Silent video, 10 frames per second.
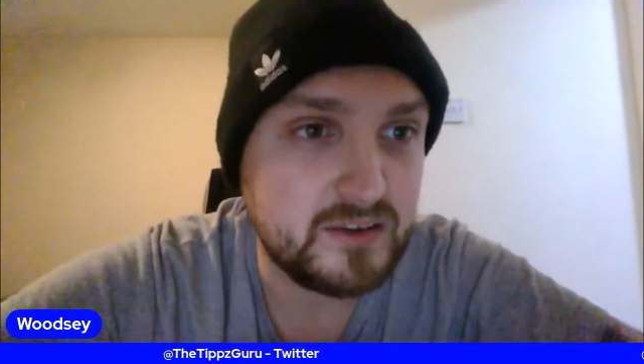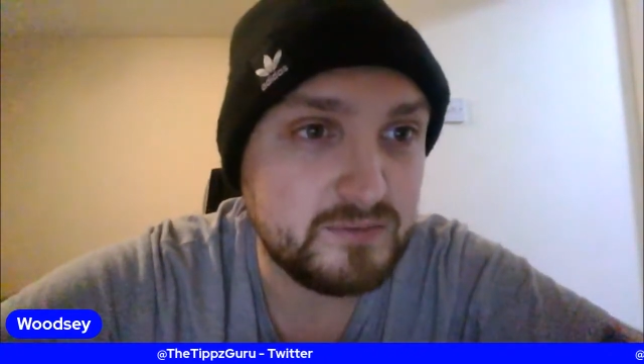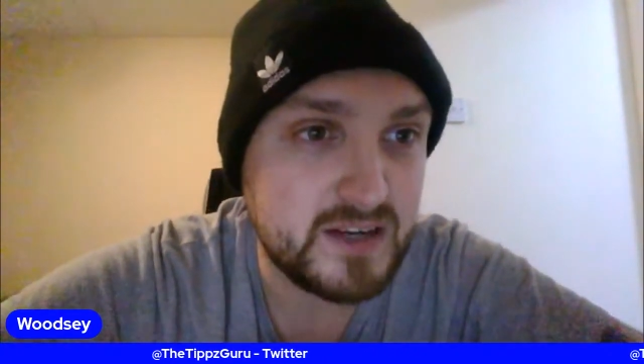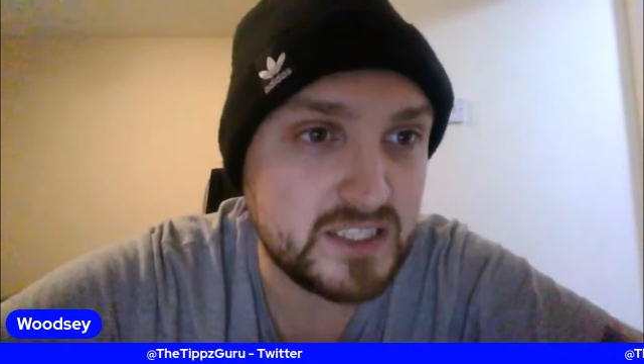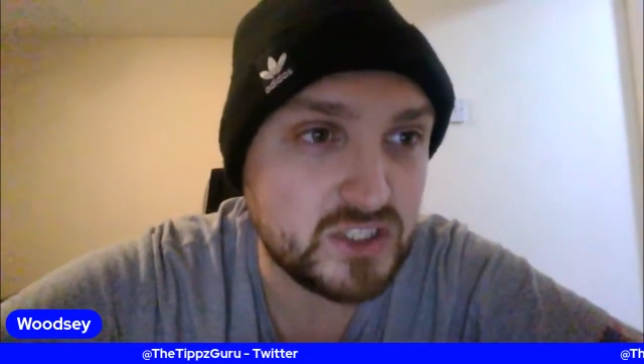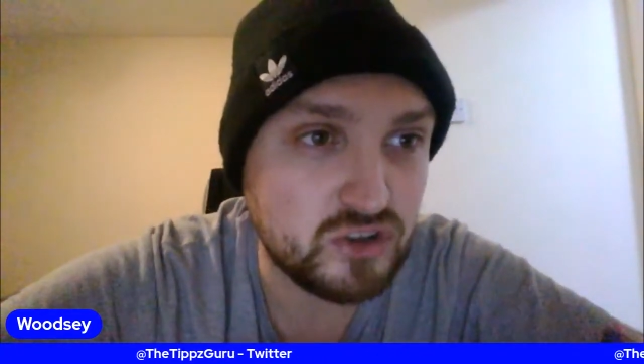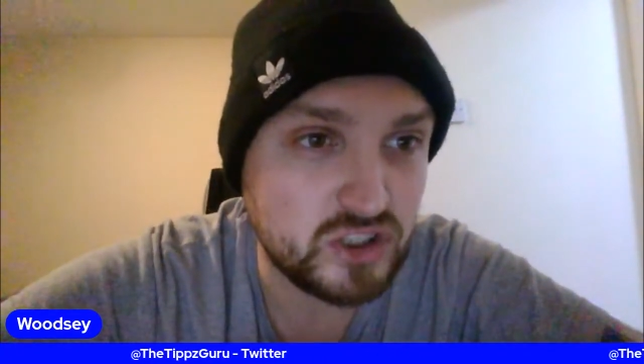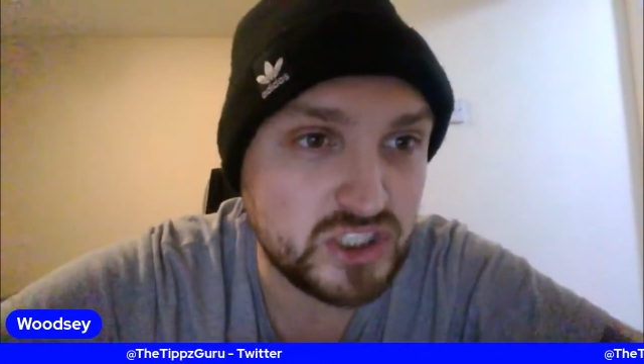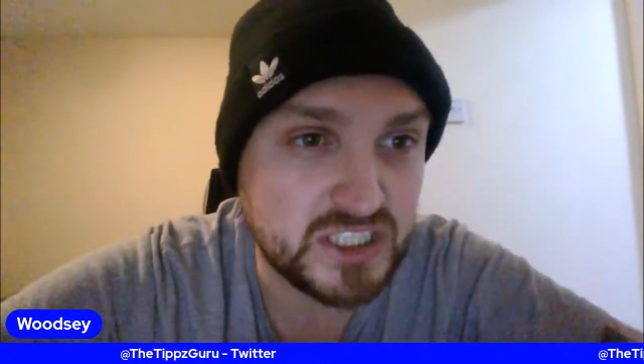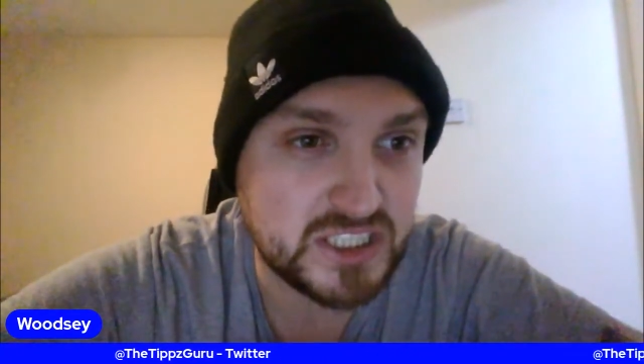I'm very strong on
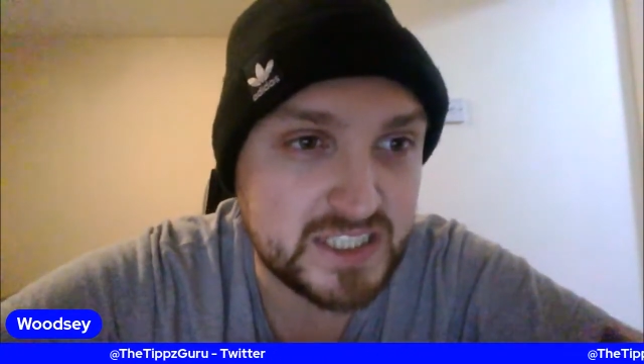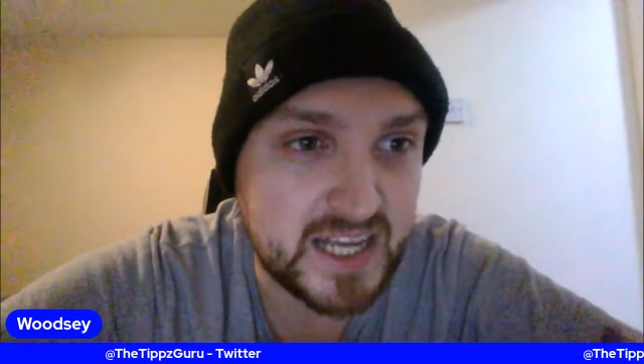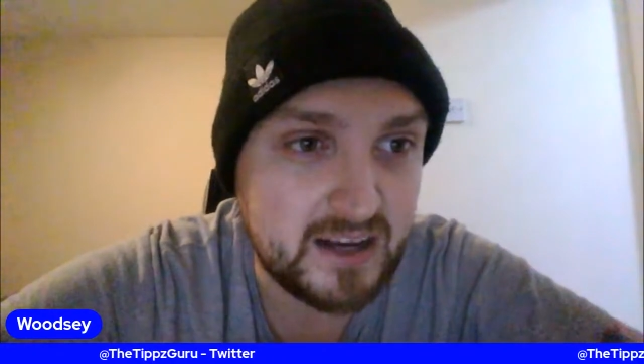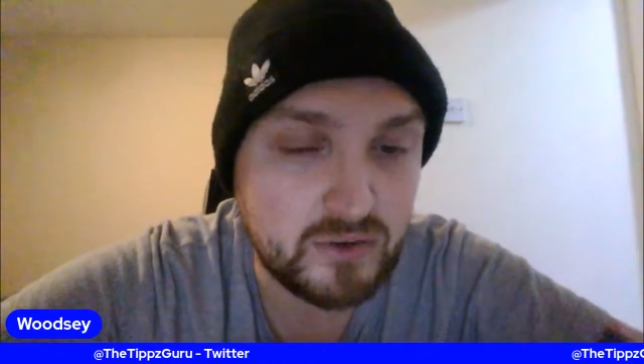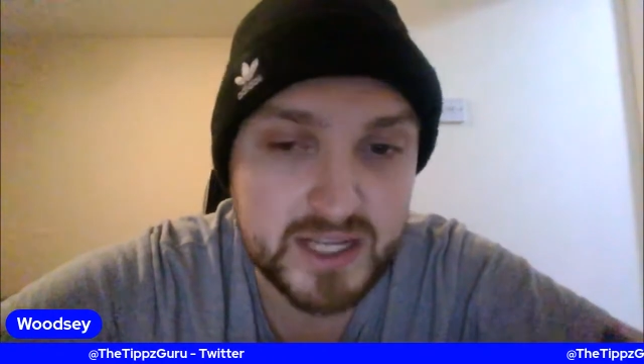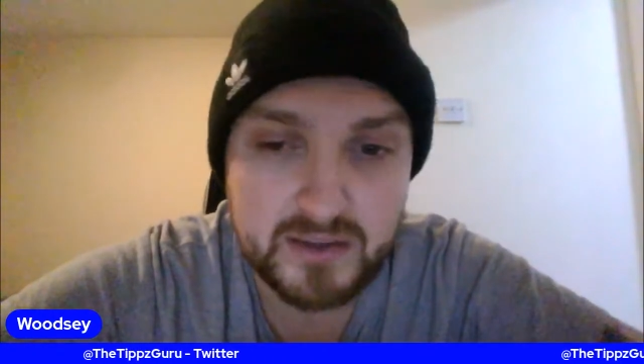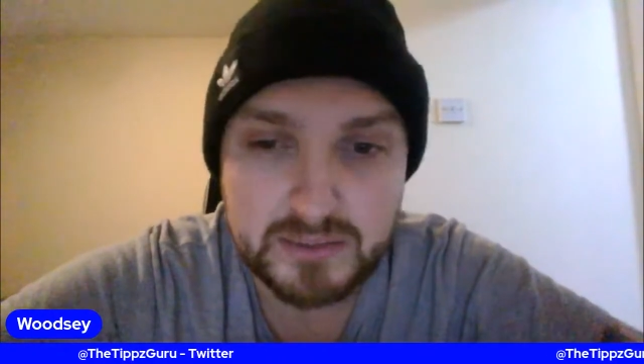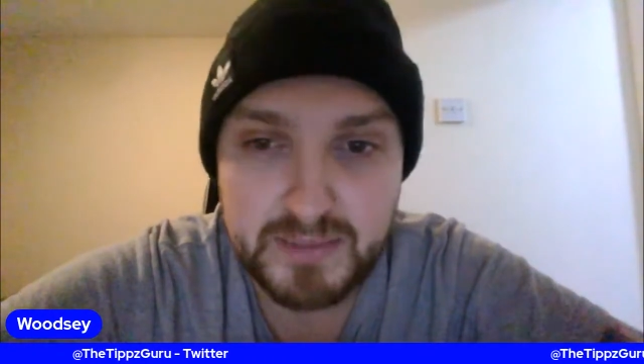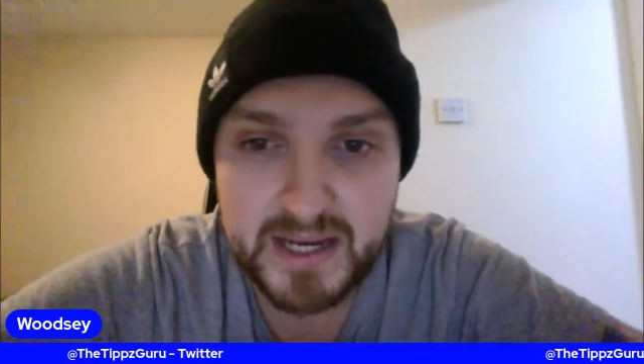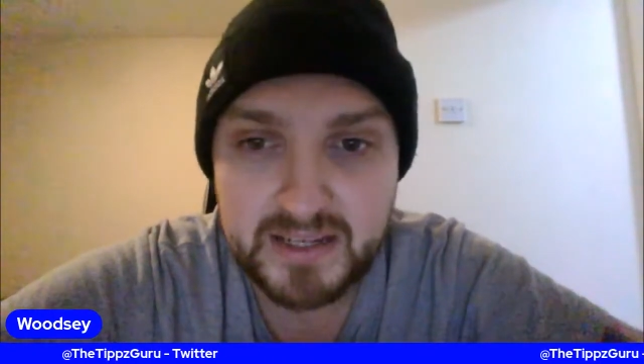Shishkin now. Now his
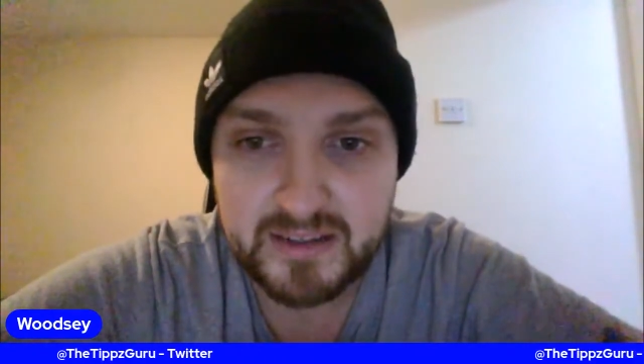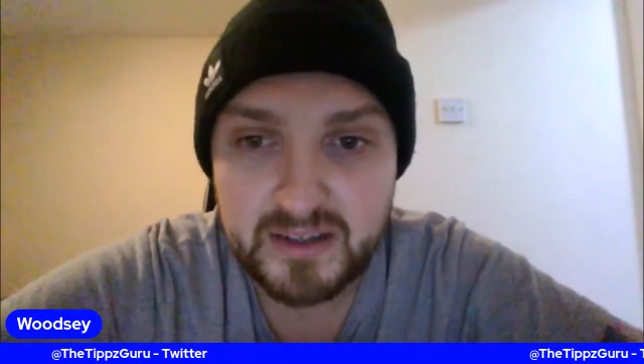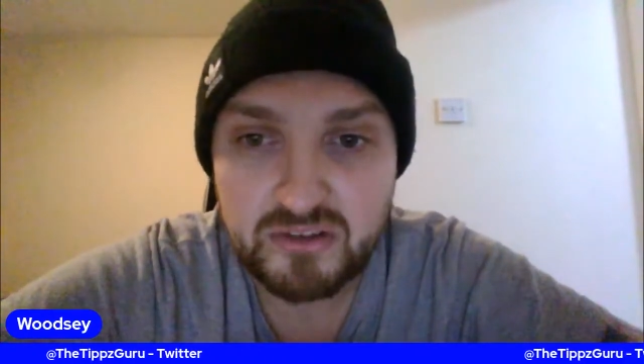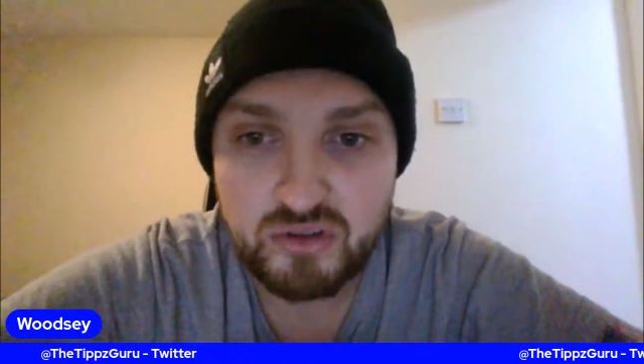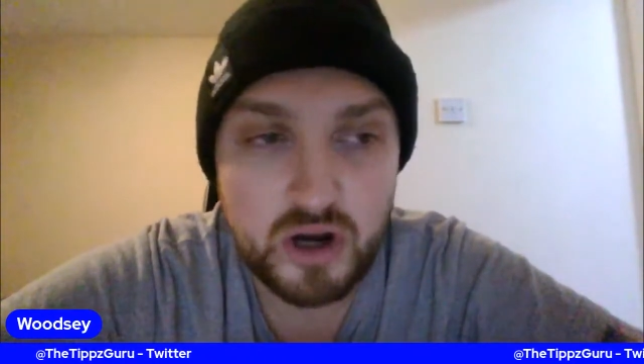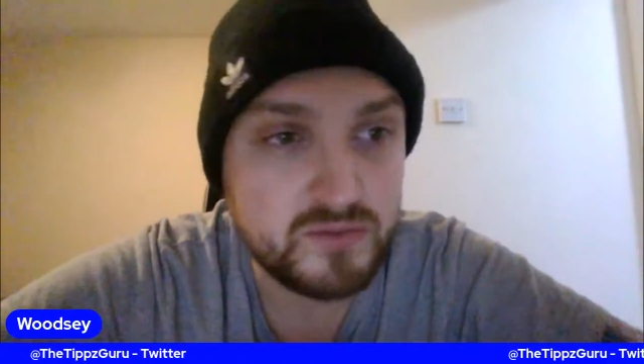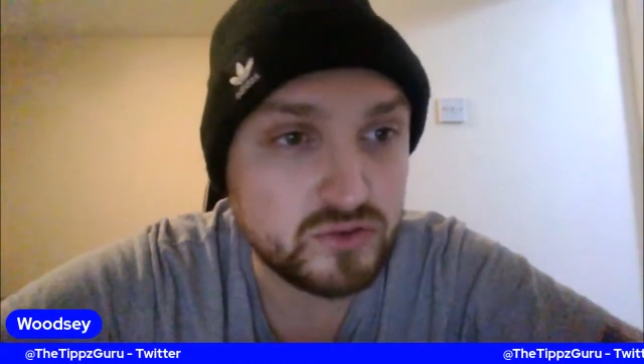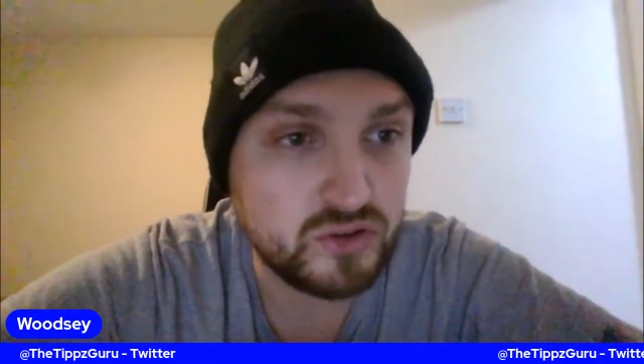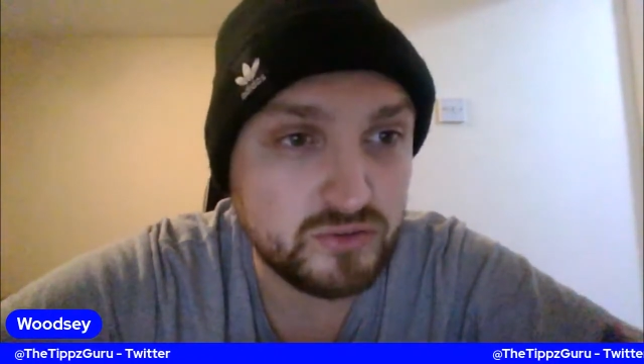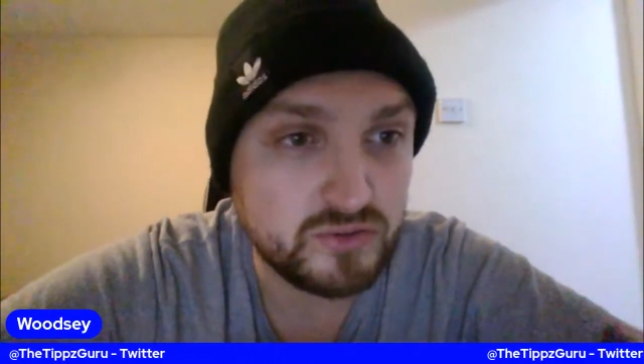main rival's
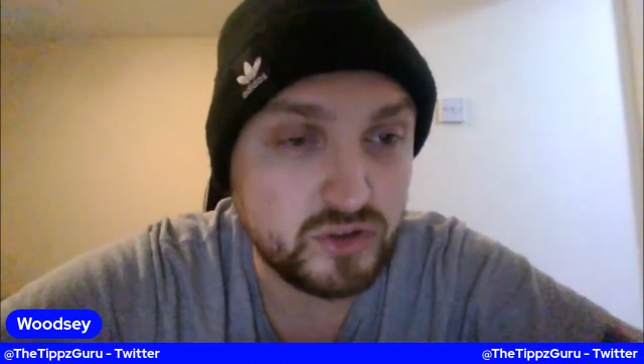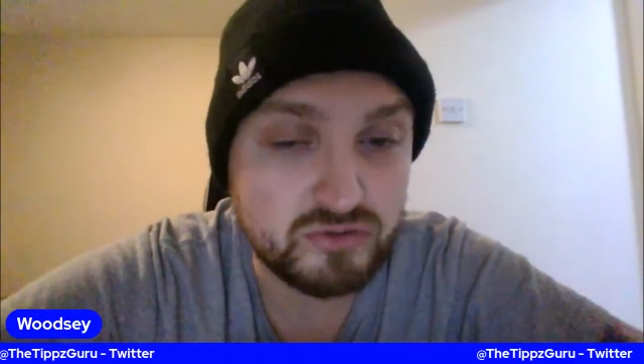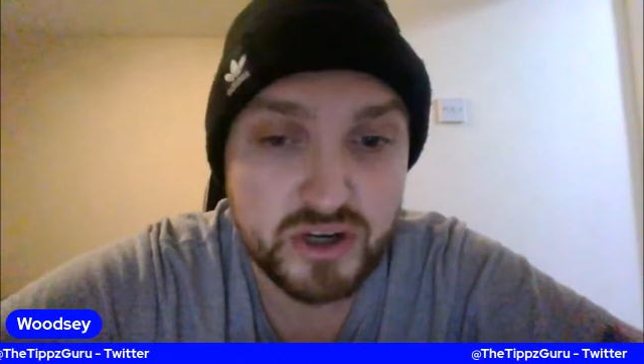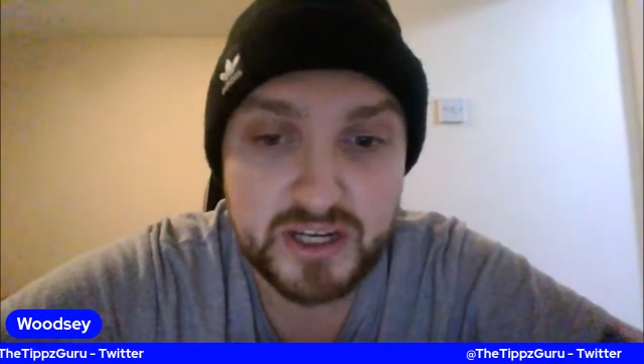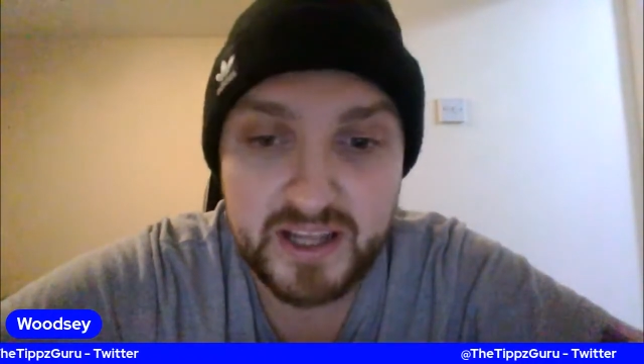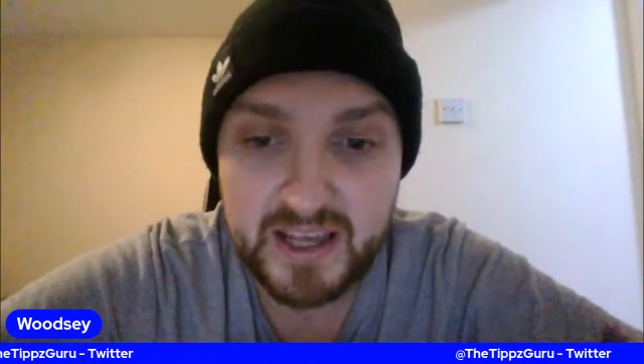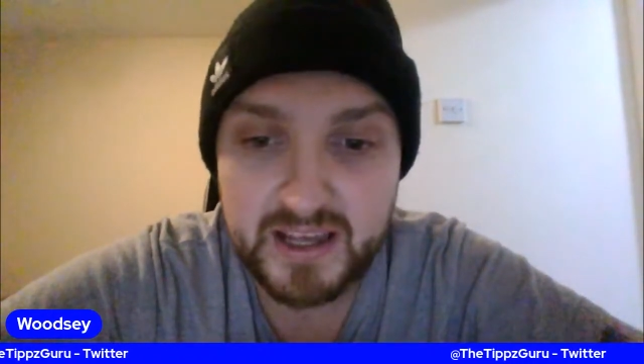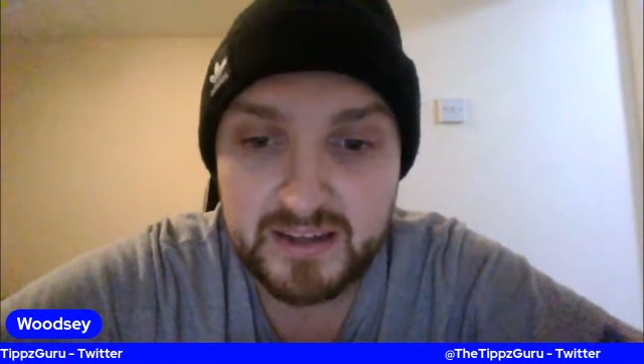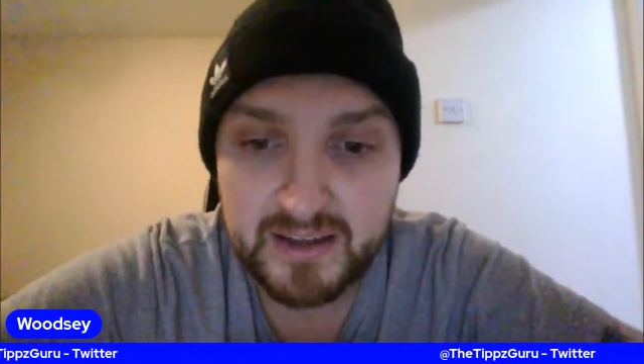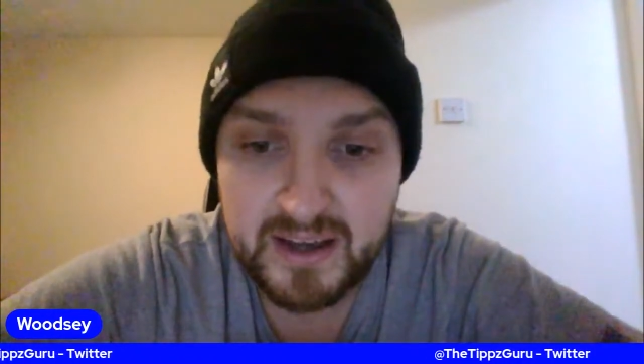not running here.